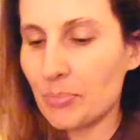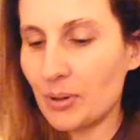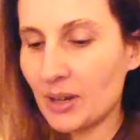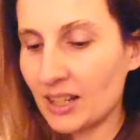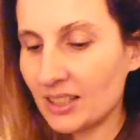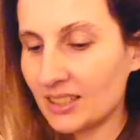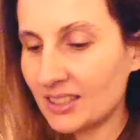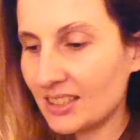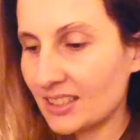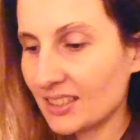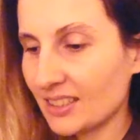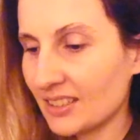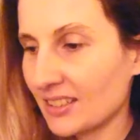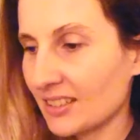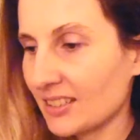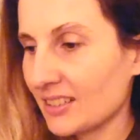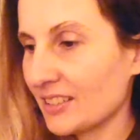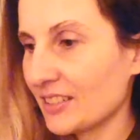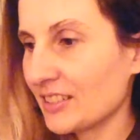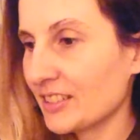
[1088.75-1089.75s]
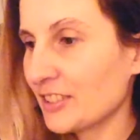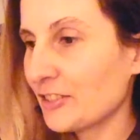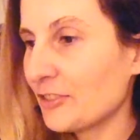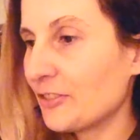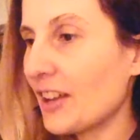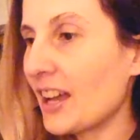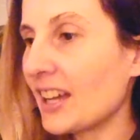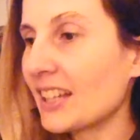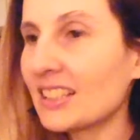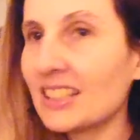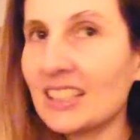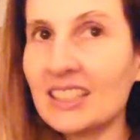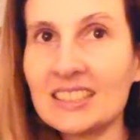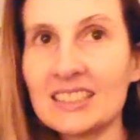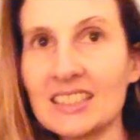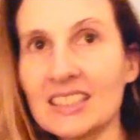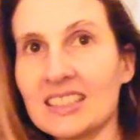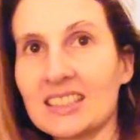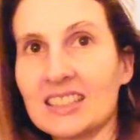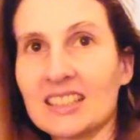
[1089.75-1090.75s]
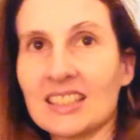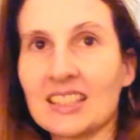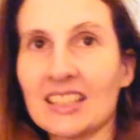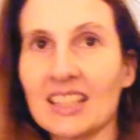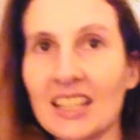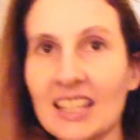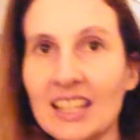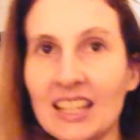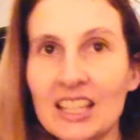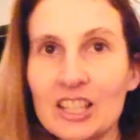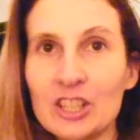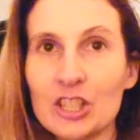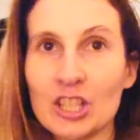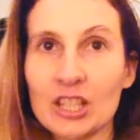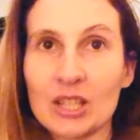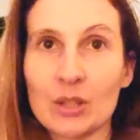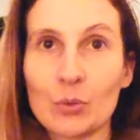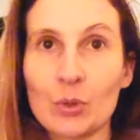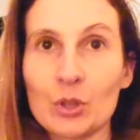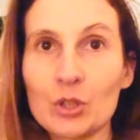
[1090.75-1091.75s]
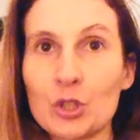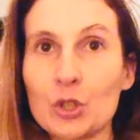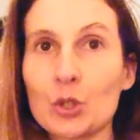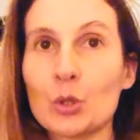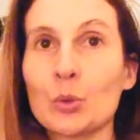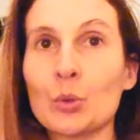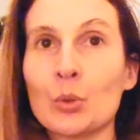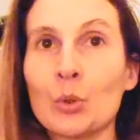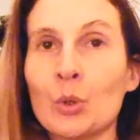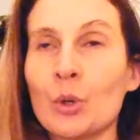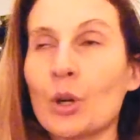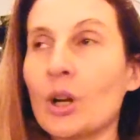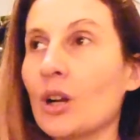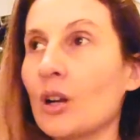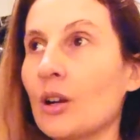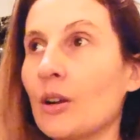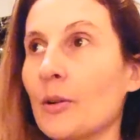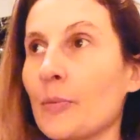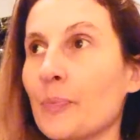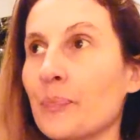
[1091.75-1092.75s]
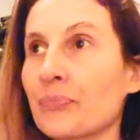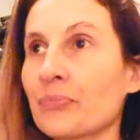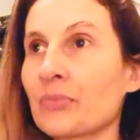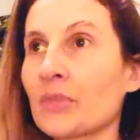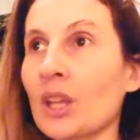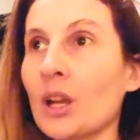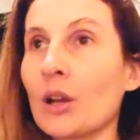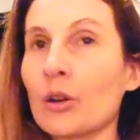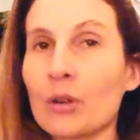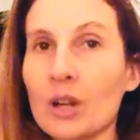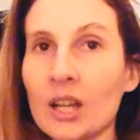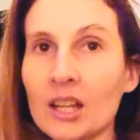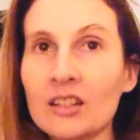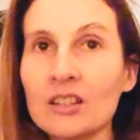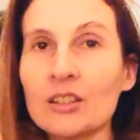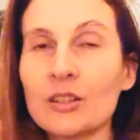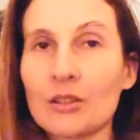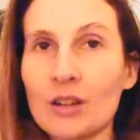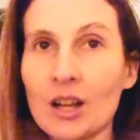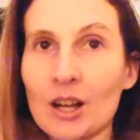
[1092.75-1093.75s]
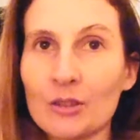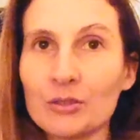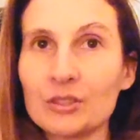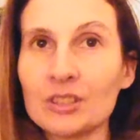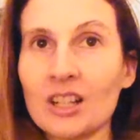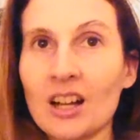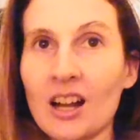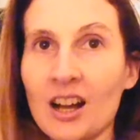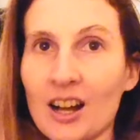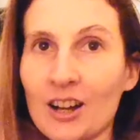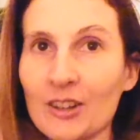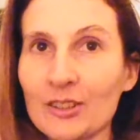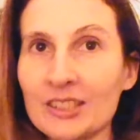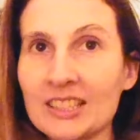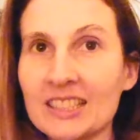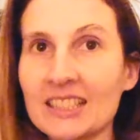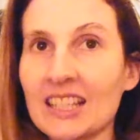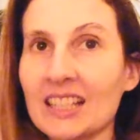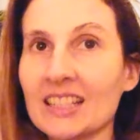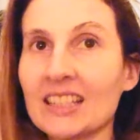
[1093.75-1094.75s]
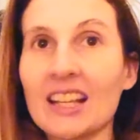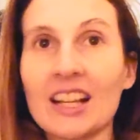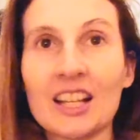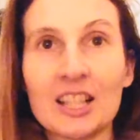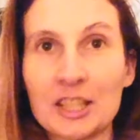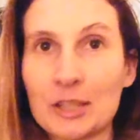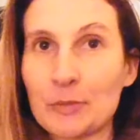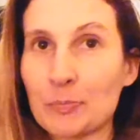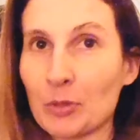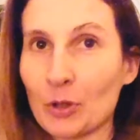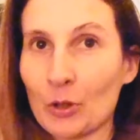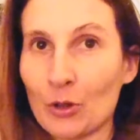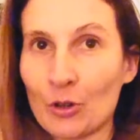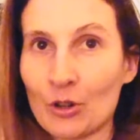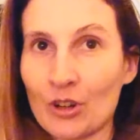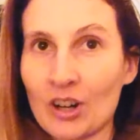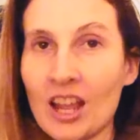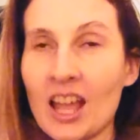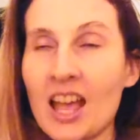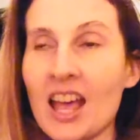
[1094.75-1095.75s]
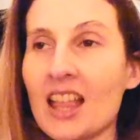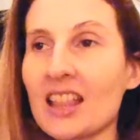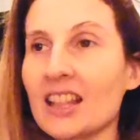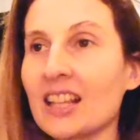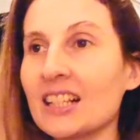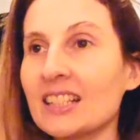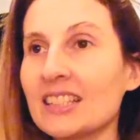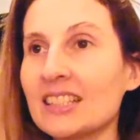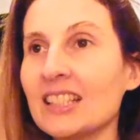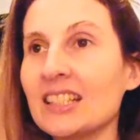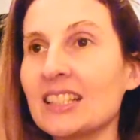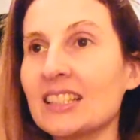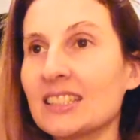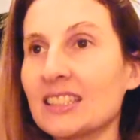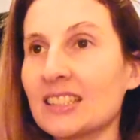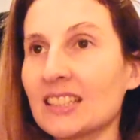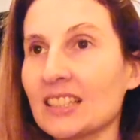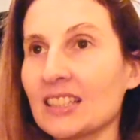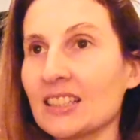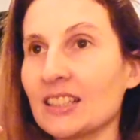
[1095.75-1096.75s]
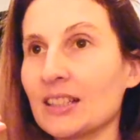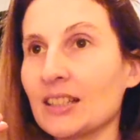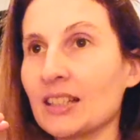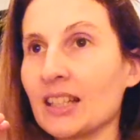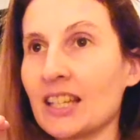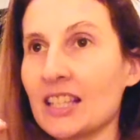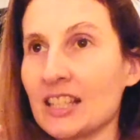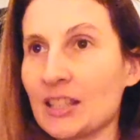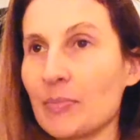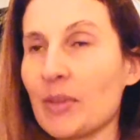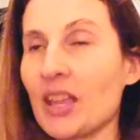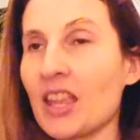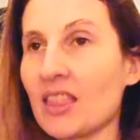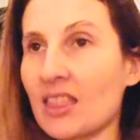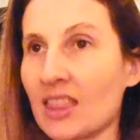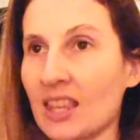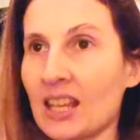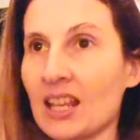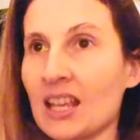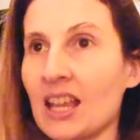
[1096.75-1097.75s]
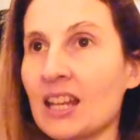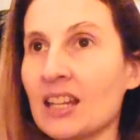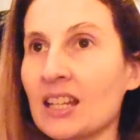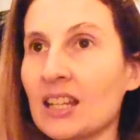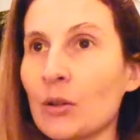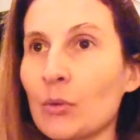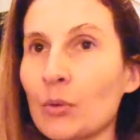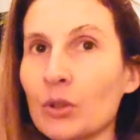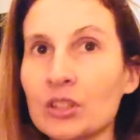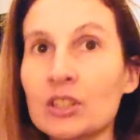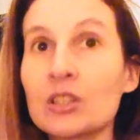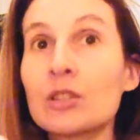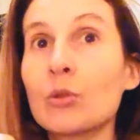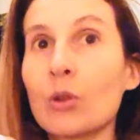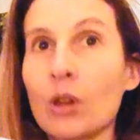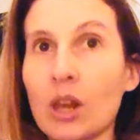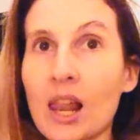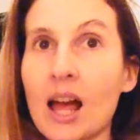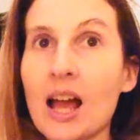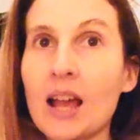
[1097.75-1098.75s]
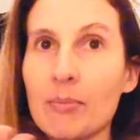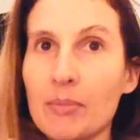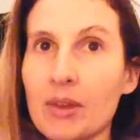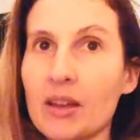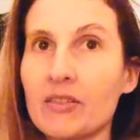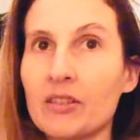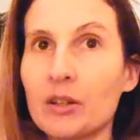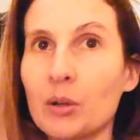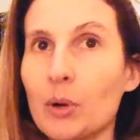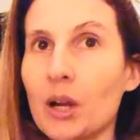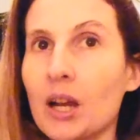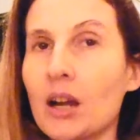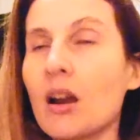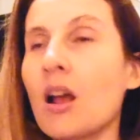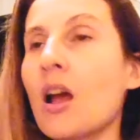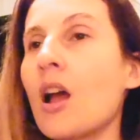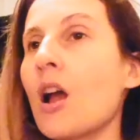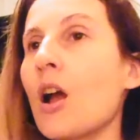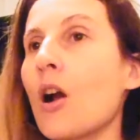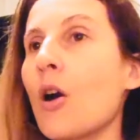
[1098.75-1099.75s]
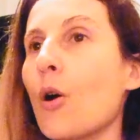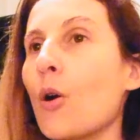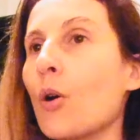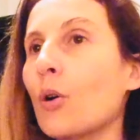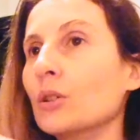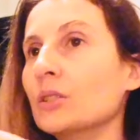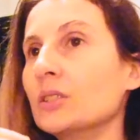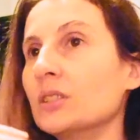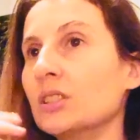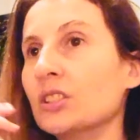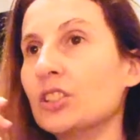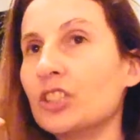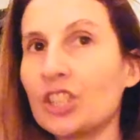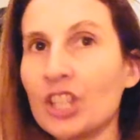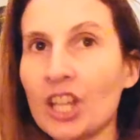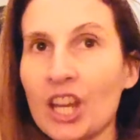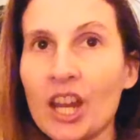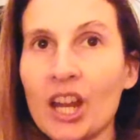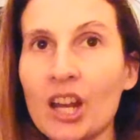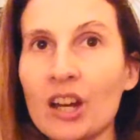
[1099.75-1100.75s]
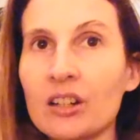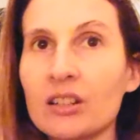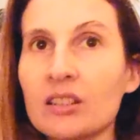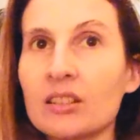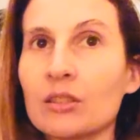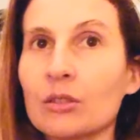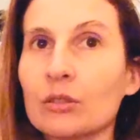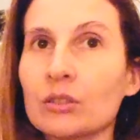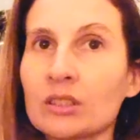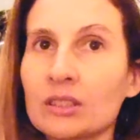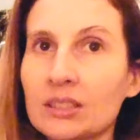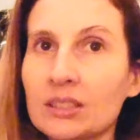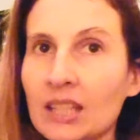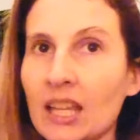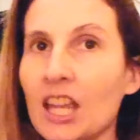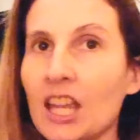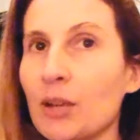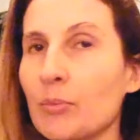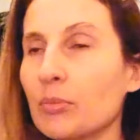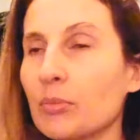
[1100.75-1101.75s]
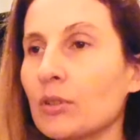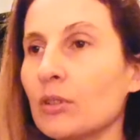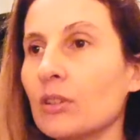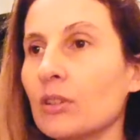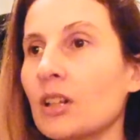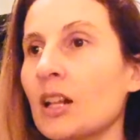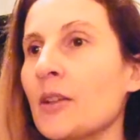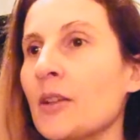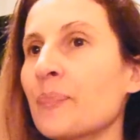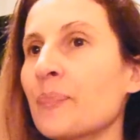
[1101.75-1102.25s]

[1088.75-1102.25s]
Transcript: but uh, the fact is that he just wants to um, run around the house and explore. This is uh, his main thing, and he wants to climb everywhere, on the chairs, on the table.